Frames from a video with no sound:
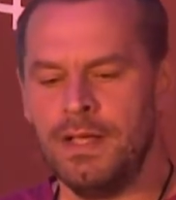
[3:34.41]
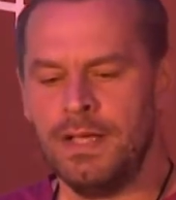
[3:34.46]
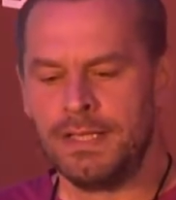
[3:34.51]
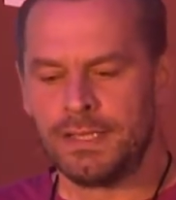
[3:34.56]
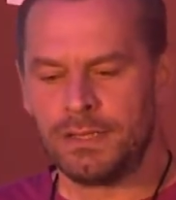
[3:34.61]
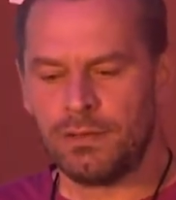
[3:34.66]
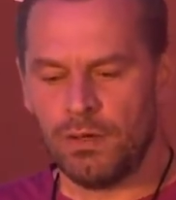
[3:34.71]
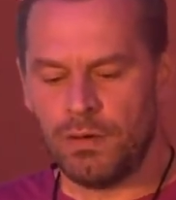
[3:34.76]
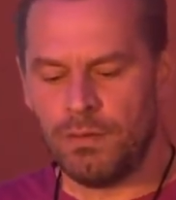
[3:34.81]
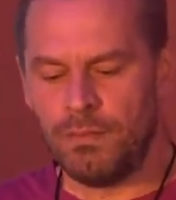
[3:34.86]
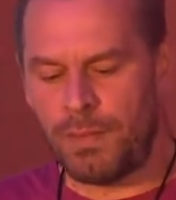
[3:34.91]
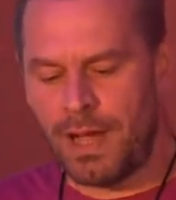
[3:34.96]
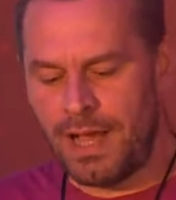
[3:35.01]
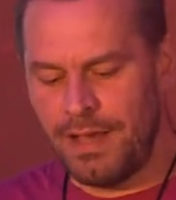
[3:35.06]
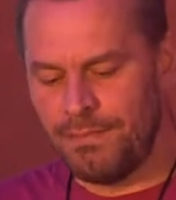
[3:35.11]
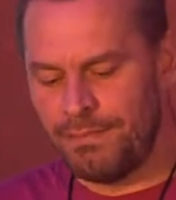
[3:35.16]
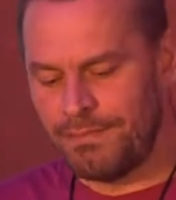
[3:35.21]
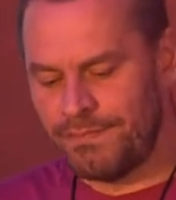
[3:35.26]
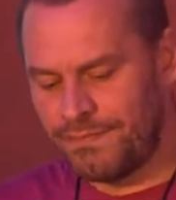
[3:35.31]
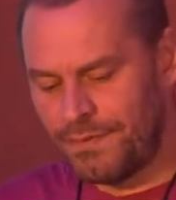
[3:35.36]
So by
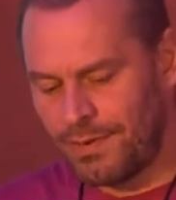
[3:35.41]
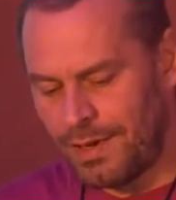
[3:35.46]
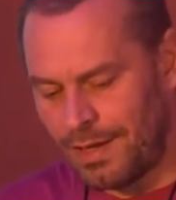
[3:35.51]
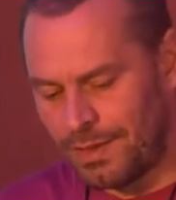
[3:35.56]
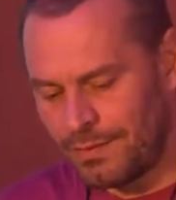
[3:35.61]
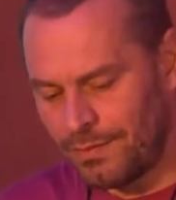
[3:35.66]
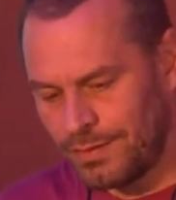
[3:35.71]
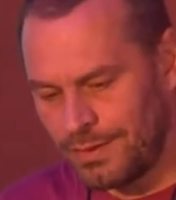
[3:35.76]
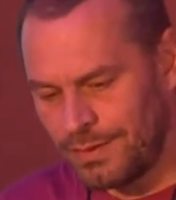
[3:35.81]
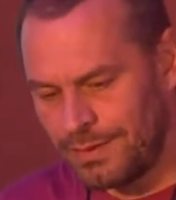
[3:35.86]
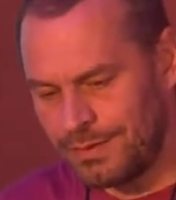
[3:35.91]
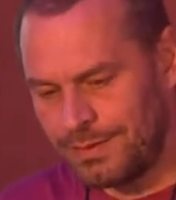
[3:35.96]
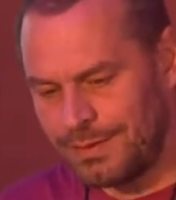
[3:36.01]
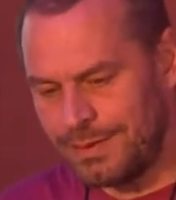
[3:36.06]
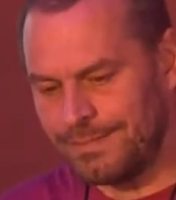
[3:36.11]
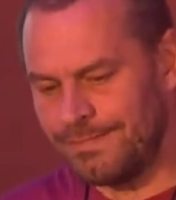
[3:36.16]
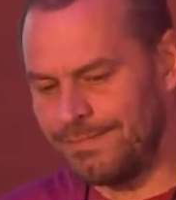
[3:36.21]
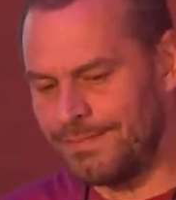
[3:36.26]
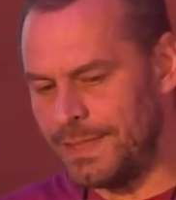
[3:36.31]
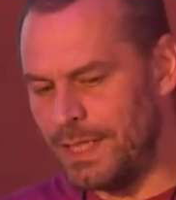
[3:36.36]
fraud,
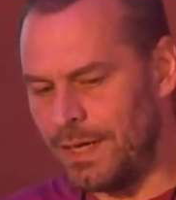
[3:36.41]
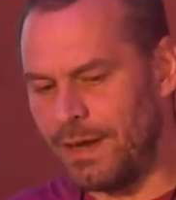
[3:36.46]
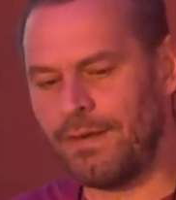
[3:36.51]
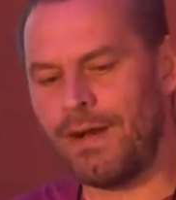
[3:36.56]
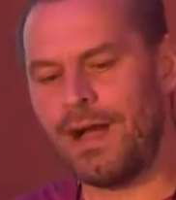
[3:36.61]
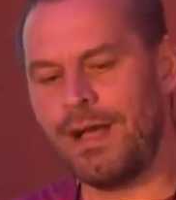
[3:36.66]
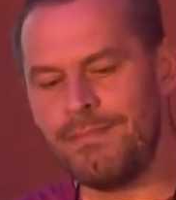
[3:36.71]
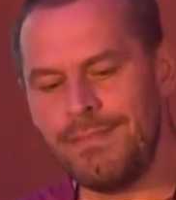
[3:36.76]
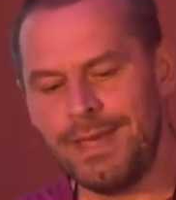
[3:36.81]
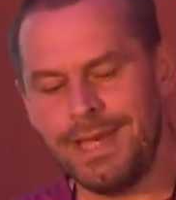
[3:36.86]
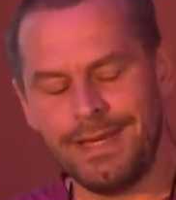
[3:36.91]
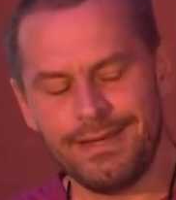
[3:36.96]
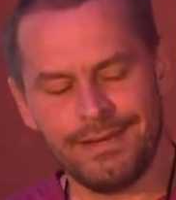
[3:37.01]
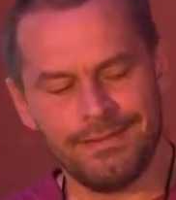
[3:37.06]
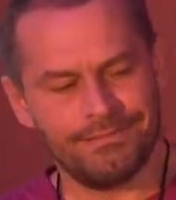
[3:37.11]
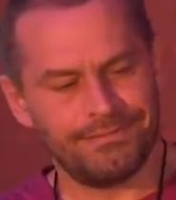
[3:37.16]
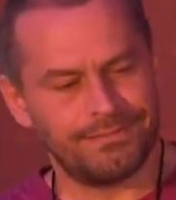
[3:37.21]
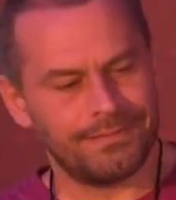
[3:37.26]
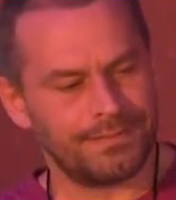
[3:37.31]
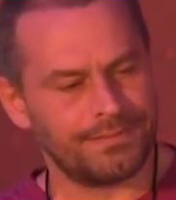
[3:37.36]
you know, I mean,
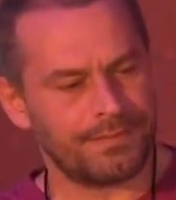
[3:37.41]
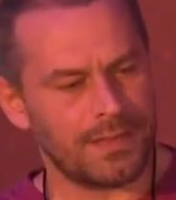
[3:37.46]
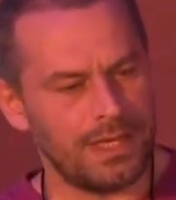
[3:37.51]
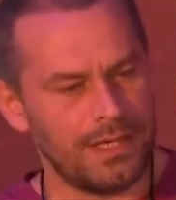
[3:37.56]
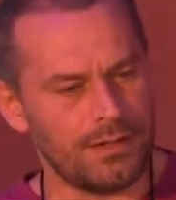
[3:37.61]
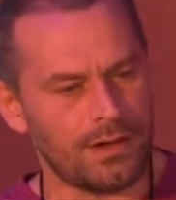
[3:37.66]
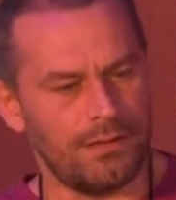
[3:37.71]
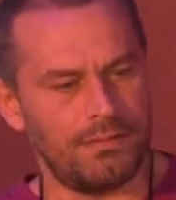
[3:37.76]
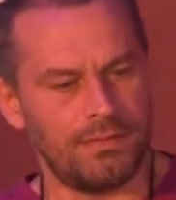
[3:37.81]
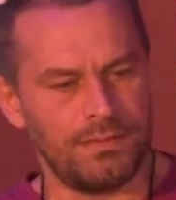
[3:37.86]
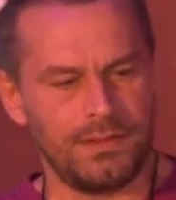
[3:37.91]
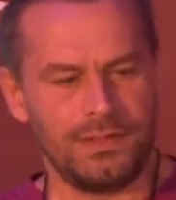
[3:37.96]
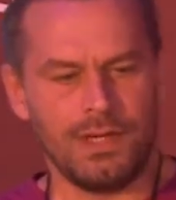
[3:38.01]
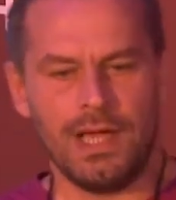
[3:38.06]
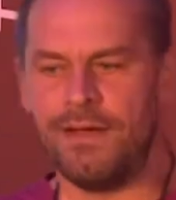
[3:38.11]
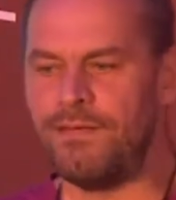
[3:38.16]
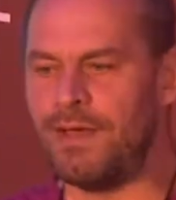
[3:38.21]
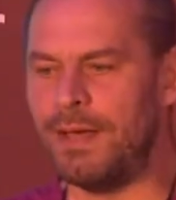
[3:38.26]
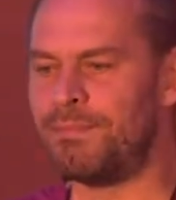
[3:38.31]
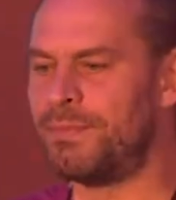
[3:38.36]
you know, you
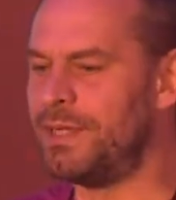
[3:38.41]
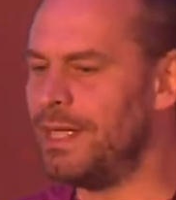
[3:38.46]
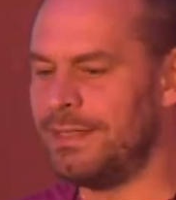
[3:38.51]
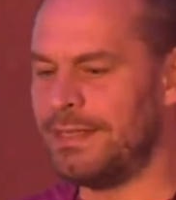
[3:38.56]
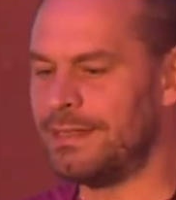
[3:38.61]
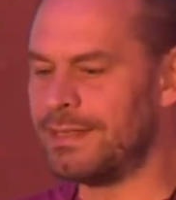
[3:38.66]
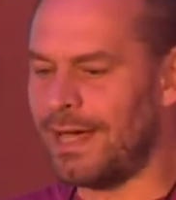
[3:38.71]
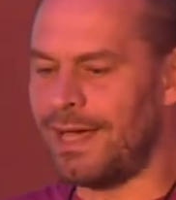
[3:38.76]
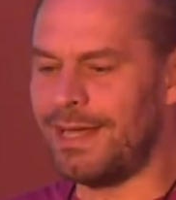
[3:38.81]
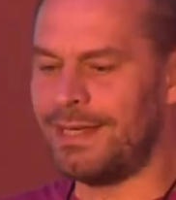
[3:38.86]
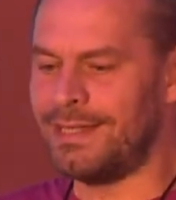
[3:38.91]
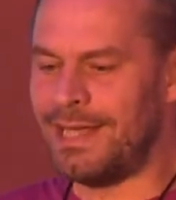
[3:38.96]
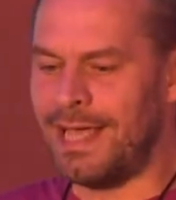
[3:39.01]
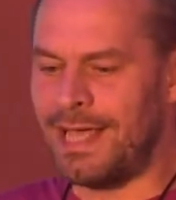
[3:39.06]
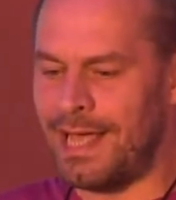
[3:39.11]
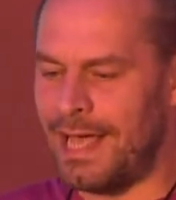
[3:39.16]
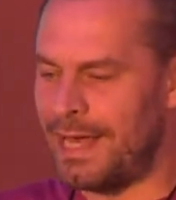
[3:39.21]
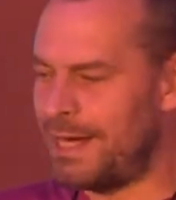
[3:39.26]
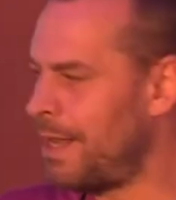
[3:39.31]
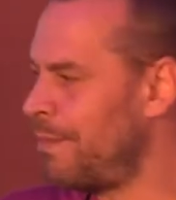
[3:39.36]
have a brilliant
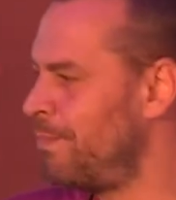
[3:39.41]
idea and a